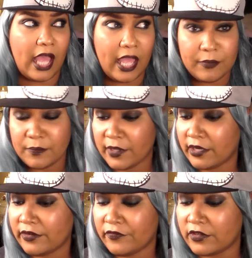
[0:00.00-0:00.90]
i've been
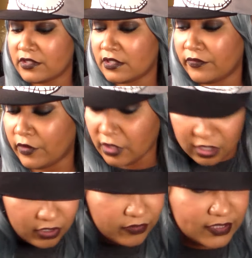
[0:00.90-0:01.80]
married for a
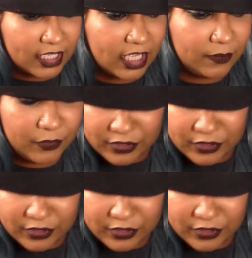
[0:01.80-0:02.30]
long time